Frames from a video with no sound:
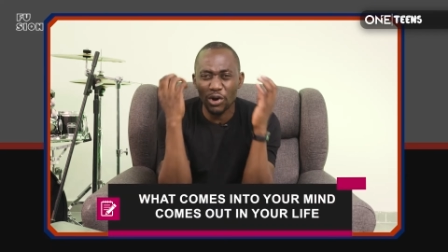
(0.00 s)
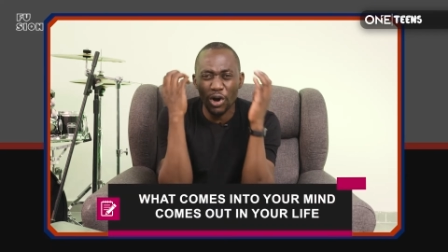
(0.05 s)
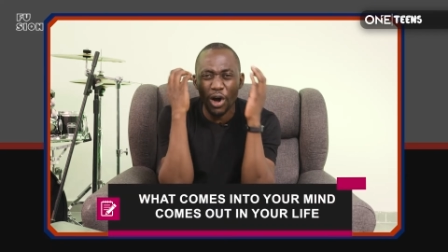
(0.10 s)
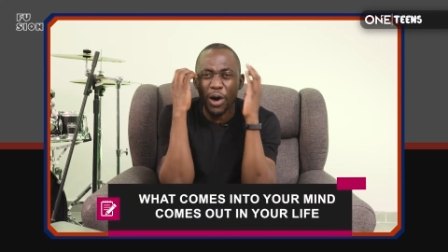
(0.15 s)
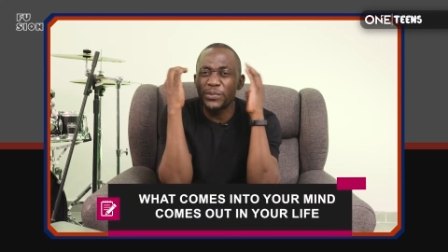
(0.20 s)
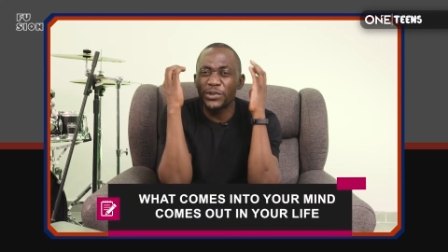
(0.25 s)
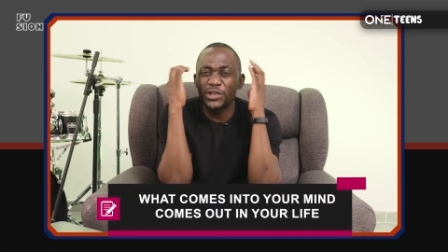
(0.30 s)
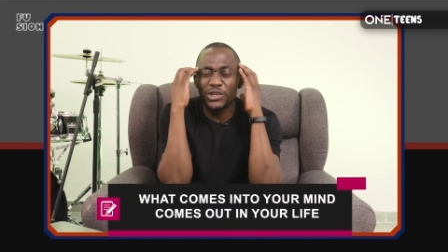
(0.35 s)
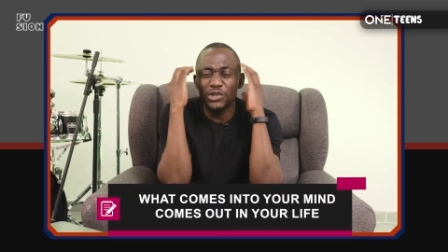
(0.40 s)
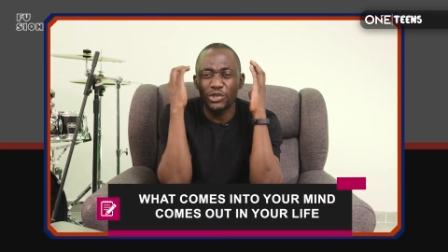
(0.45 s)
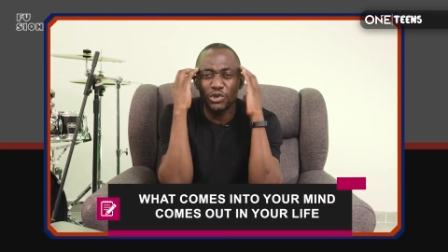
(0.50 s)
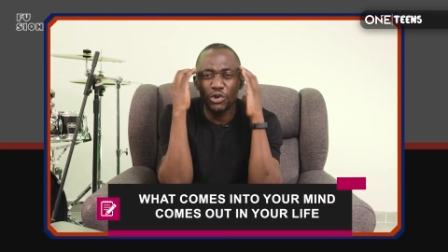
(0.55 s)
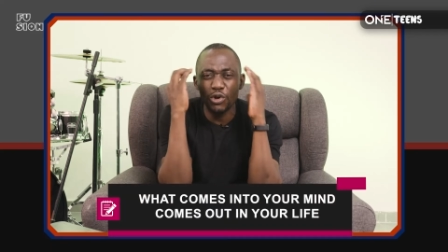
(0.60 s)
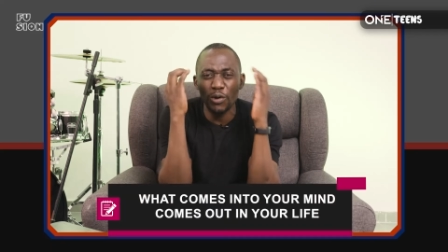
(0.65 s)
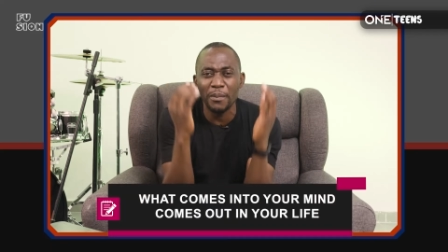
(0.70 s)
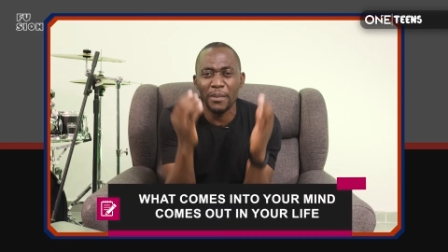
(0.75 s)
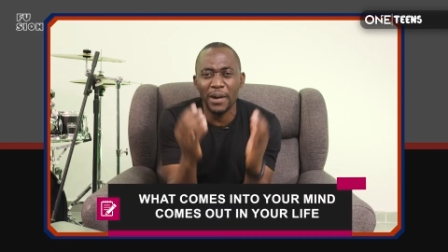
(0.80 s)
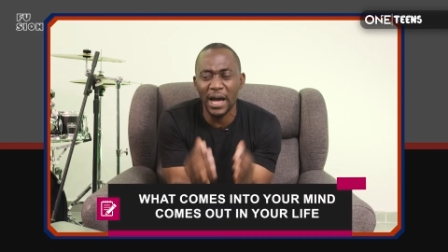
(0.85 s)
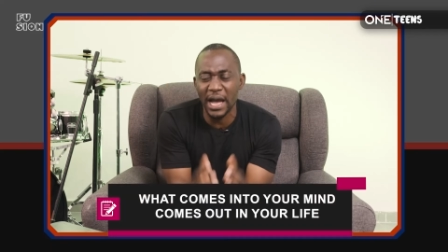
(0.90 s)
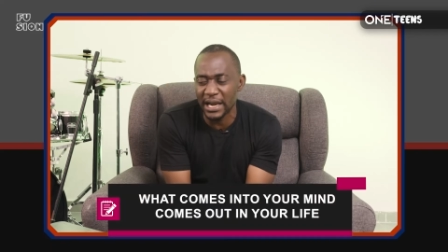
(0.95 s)
comes into your
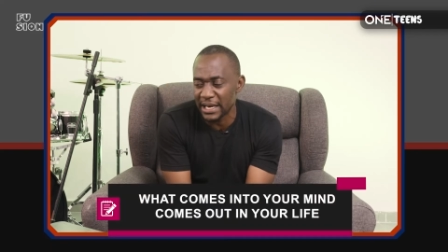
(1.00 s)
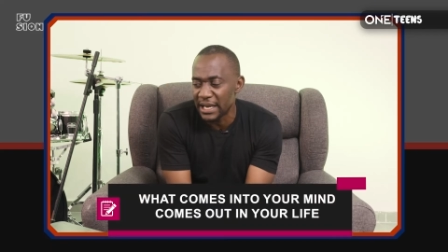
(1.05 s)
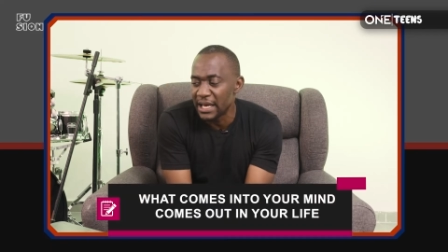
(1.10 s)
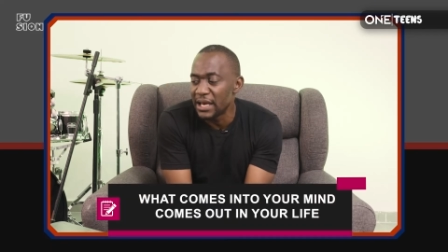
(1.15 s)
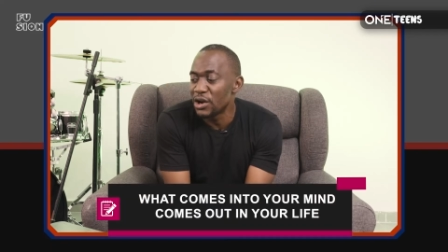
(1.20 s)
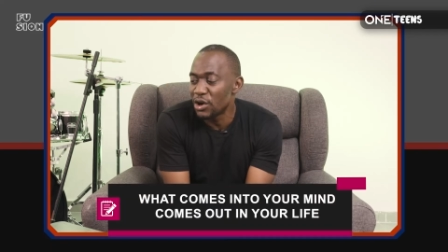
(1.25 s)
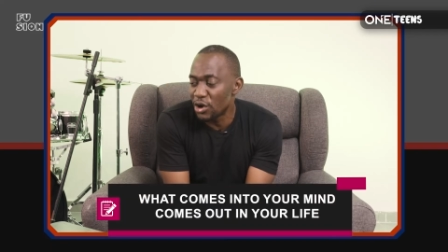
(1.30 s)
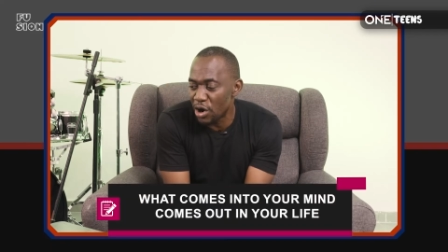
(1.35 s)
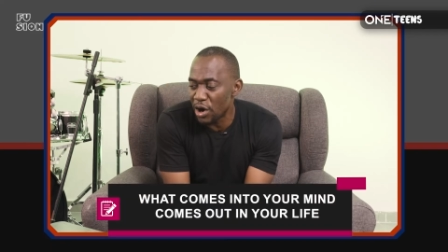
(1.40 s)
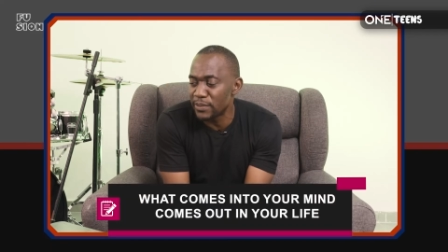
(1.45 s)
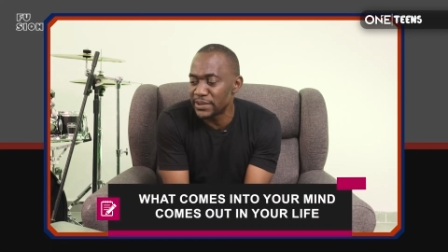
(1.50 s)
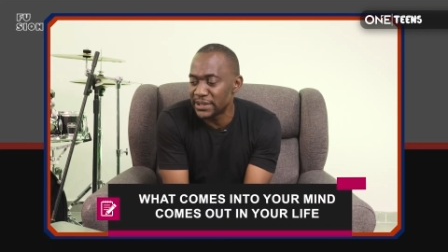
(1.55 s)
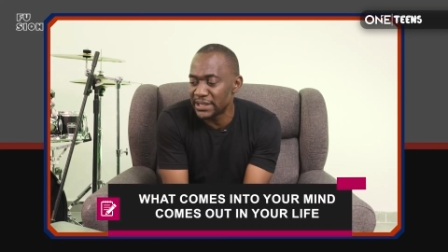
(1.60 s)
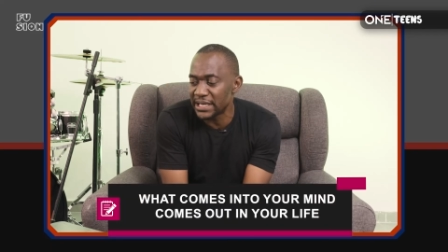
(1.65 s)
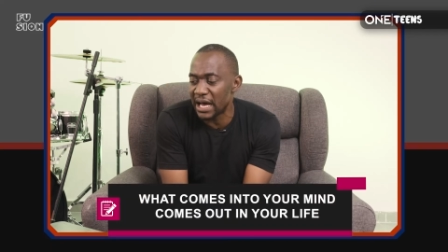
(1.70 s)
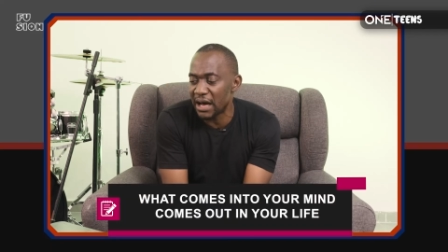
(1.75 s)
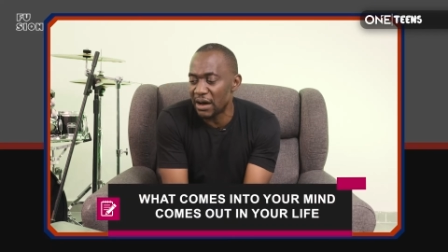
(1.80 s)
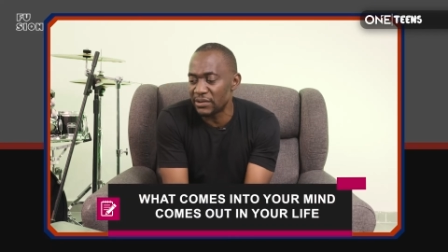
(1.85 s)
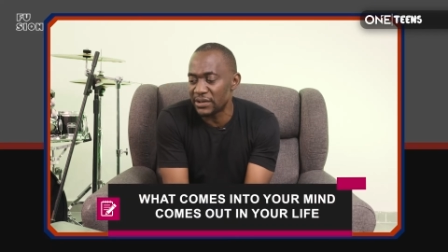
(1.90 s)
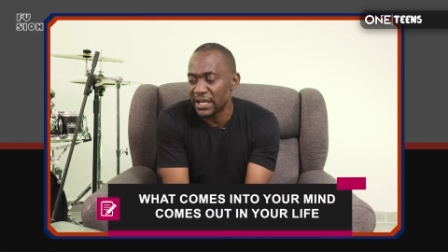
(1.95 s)
mind comes
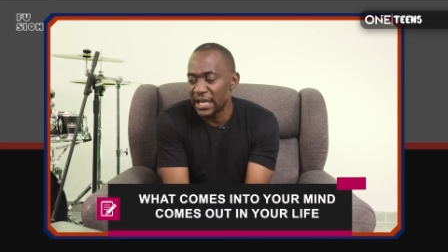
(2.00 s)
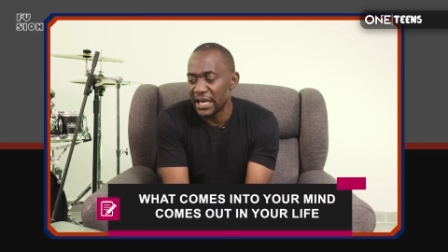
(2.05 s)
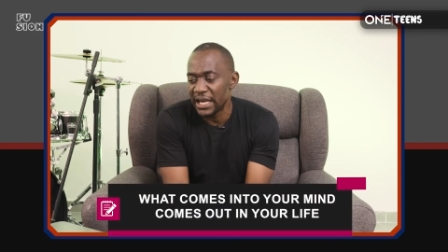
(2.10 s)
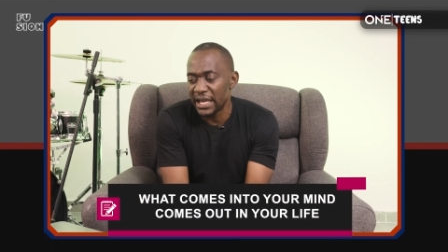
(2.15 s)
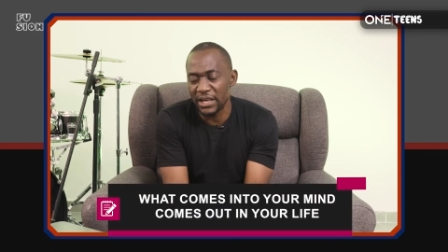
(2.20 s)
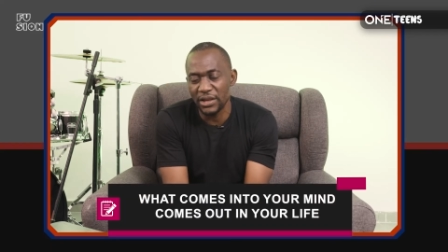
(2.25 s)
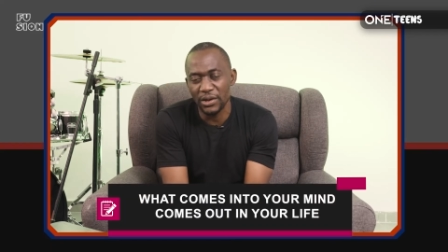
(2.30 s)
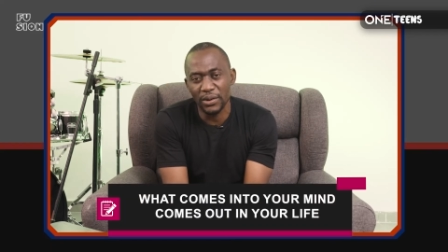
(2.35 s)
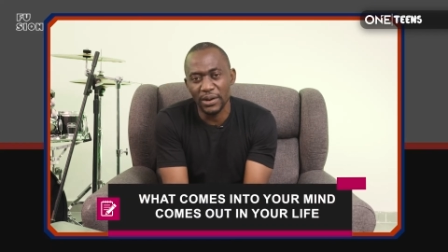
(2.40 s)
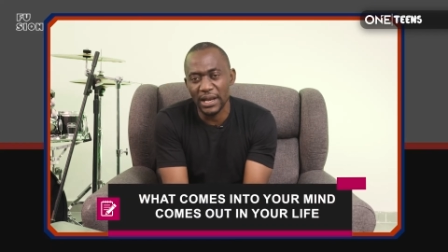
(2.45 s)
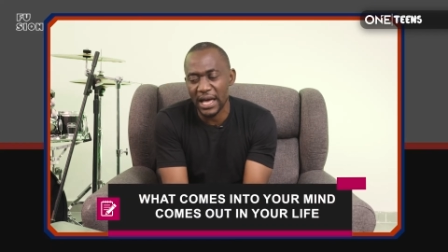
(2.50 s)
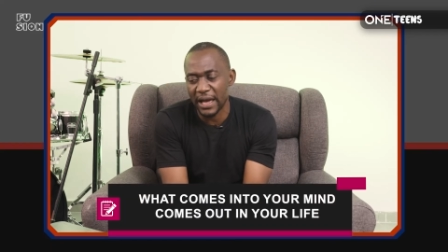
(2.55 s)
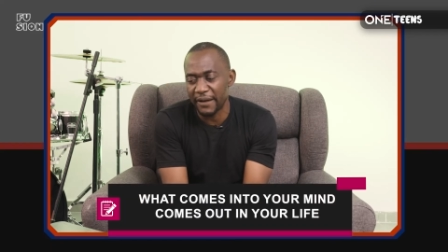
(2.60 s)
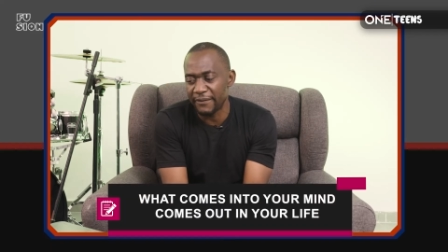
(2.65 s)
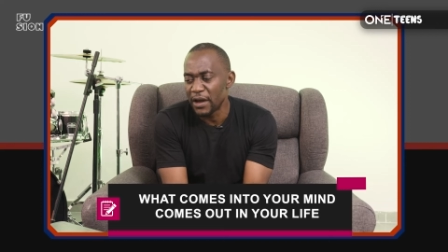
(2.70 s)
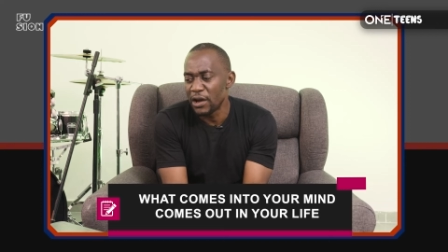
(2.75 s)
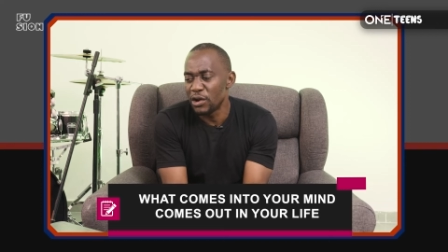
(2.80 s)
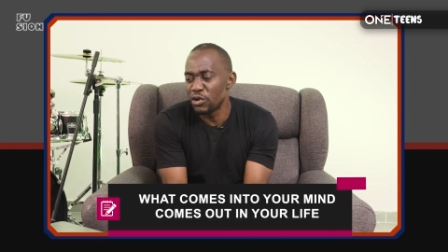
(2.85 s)
out in your life.